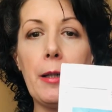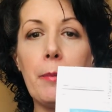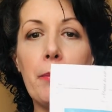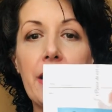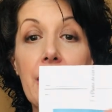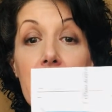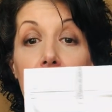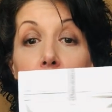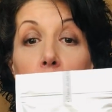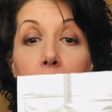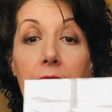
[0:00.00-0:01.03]
But this
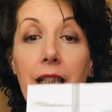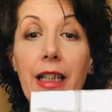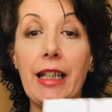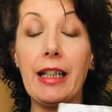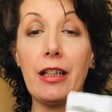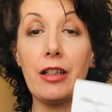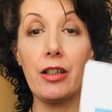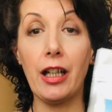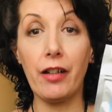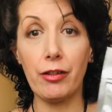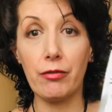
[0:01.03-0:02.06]
formula here,
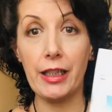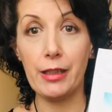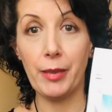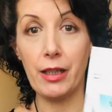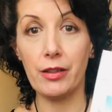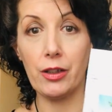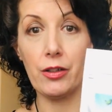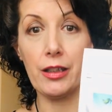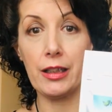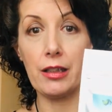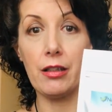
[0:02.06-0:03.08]
have a read about it on
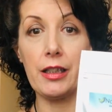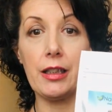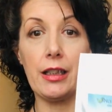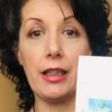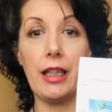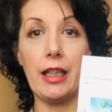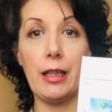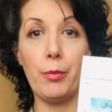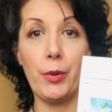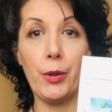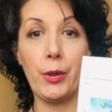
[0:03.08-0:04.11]
the site in the
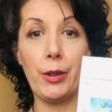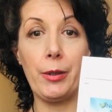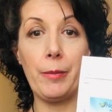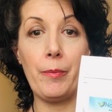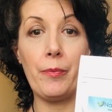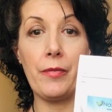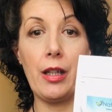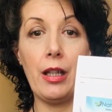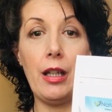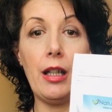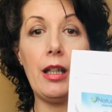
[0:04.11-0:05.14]
ebook.
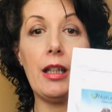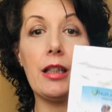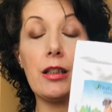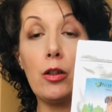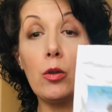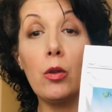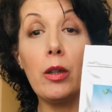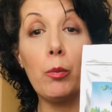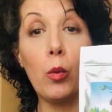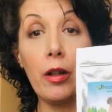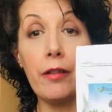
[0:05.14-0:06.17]
It's an
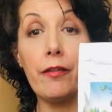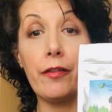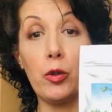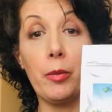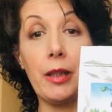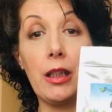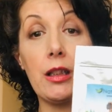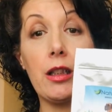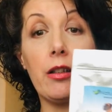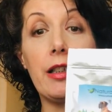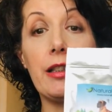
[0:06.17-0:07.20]
all-in-one formula,
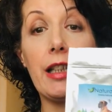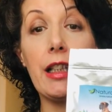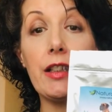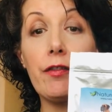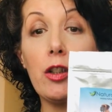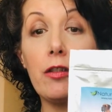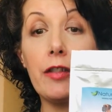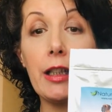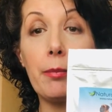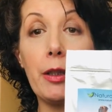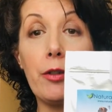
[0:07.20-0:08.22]
so it contains
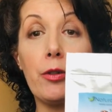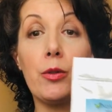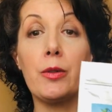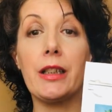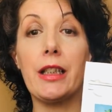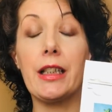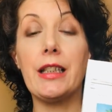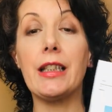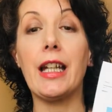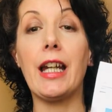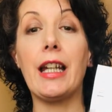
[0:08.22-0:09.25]
fulvic minerals, it
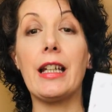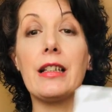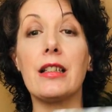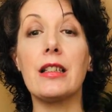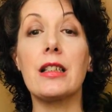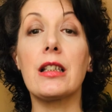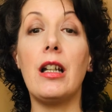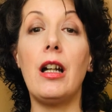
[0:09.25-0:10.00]
contains